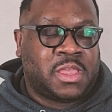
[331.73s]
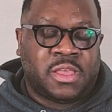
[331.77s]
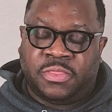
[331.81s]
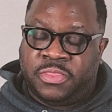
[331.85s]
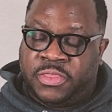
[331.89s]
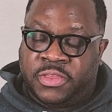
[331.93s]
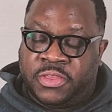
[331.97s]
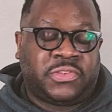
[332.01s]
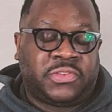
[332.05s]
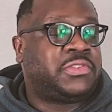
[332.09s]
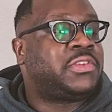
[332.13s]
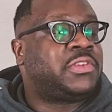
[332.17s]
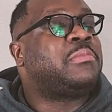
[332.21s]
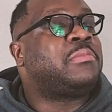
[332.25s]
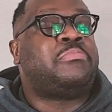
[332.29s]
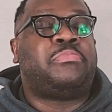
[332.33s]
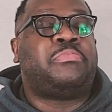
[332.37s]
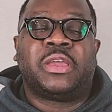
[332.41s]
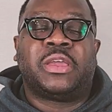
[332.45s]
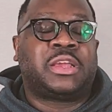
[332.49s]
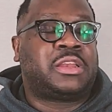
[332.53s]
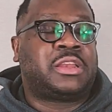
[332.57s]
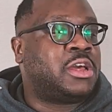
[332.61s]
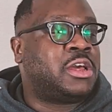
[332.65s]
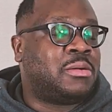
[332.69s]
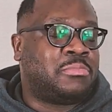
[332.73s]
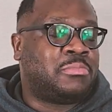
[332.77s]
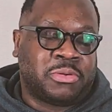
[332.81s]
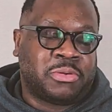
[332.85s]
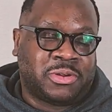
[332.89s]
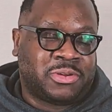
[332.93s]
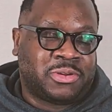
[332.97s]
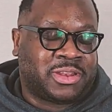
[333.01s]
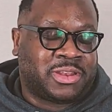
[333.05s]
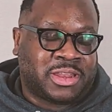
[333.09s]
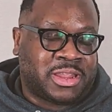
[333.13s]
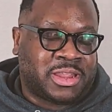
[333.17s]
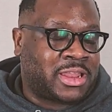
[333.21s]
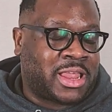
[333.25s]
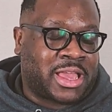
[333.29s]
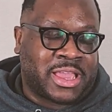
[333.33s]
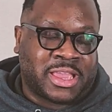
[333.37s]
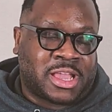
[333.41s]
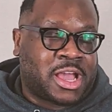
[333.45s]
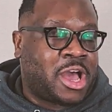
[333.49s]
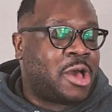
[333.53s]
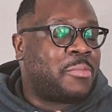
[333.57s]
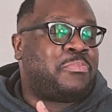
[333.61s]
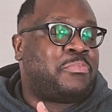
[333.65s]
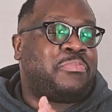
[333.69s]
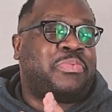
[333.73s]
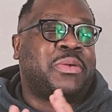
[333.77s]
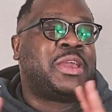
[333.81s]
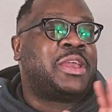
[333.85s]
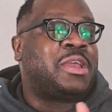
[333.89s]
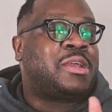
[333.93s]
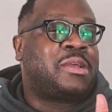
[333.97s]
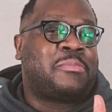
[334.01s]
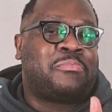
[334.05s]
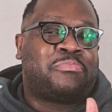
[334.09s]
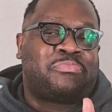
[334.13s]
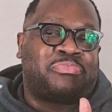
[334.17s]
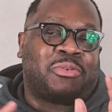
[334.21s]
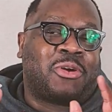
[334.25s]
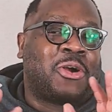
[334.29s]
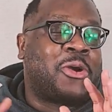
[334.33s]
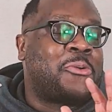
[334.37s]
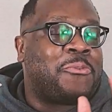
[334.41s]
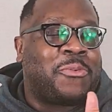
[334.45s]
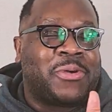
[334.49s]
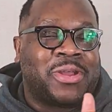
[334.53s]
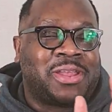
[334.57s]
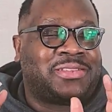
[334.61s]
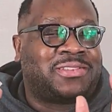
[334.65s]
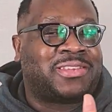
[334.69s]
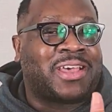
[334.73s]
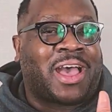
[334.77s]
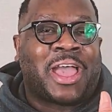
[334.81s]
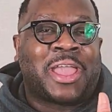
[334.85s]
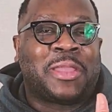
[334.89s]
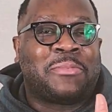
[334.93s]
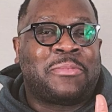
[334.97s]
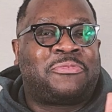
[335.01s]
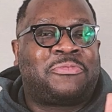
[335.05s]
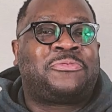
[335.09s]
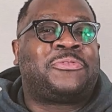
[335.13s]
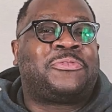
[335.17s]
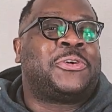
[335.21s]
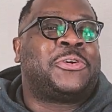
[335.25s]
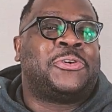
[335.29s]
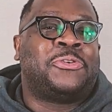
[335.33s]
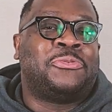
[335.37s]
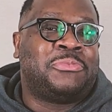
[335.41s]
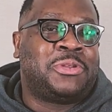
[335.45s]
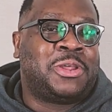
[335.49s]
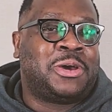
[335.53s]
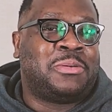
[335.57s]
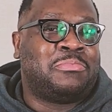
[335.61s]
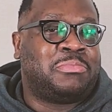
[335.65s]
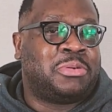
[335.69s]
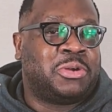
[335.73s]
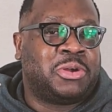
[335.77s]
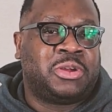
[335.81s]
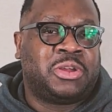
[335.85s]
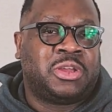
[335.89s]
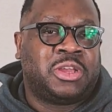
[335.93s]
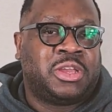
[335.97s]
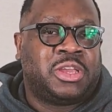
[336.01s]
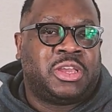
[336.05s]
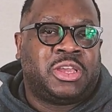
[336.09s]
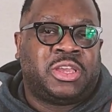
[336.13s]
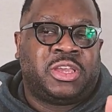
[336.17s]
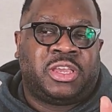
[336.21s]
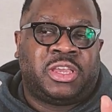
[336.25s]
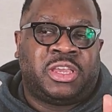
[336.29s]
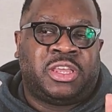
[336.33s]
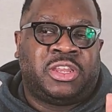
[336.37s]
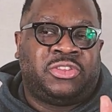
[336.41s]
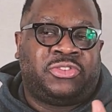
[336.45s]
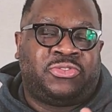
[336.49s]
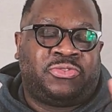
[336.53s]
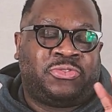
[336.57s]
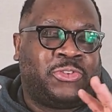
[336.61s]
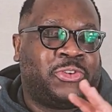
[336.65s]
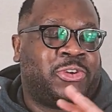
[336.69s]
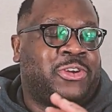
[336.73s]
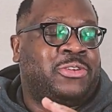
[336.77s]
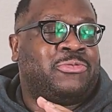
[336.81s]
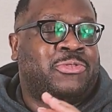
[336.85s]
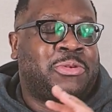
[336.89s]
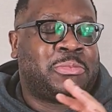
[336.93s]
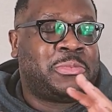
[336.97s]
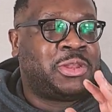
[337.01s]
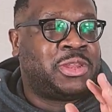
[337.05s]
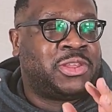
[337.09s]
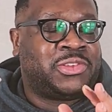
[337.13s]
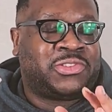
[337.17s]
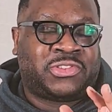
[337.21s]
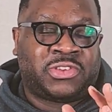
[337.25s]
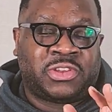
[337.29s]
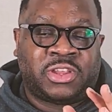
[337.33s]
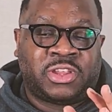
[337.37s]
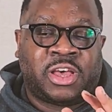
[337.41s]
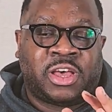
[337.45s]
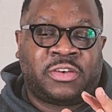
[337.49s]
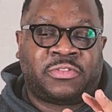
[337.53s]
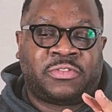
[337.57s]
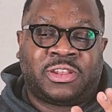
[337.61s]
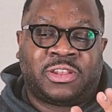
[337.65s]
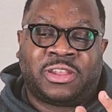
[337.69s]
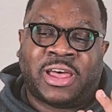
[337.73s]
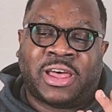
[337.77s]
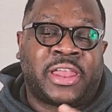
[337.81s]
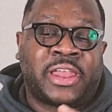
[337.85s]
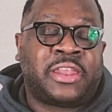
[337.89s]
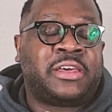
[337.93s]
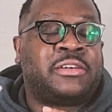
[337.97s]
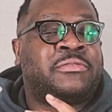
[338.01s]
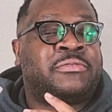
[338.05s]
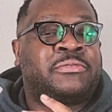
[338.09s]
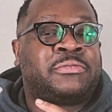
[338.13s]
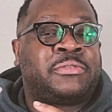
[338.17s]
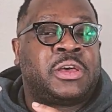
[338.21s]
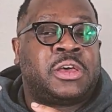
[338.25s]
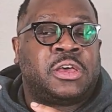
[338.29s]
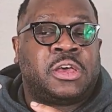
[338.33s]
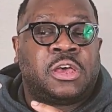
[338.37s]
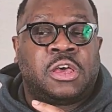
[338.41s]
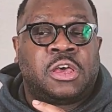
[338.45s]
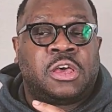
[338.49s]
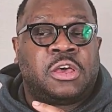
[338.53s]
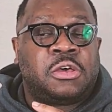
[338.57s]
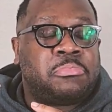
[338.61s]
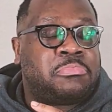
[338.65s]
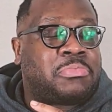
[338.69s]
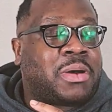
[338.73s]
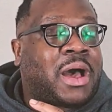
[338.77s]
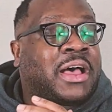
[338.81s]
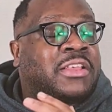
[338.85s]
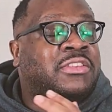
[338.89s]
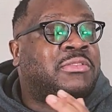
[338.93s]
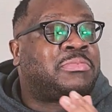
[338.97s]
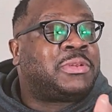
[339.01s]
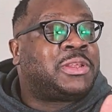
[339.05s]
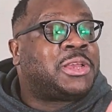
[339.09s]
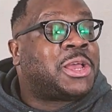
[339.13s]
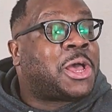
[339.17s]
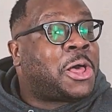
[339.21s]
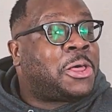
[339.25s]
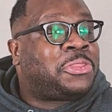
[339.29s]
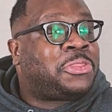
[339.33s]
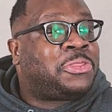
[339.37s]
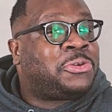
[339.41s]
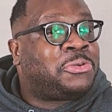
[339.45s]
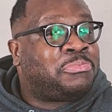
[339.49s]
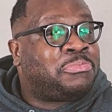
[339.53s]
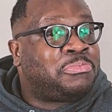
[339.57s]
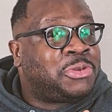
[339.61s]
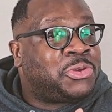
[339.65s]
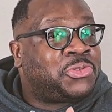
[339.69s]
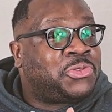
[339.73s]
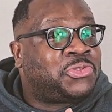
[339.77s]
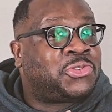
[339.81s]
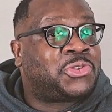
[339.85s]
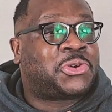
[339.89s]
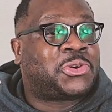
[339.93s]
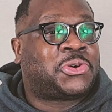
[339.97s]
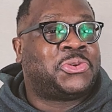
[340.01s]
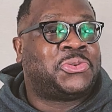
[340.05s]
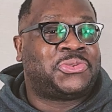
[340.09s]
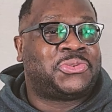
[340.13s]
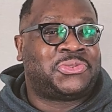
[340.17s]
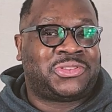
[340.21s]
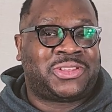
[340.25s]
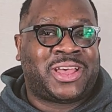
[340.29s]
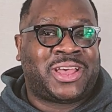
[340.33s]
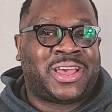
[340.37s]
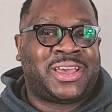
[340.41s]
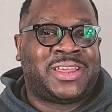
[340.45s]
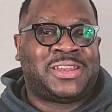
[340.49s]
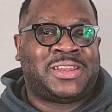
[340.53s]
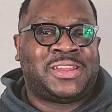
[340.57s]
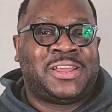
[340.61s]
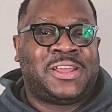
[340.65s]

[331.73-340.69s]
This is a big number, like a big Broadway type film number. It is very reminiscent of a lot of possibly other musicals that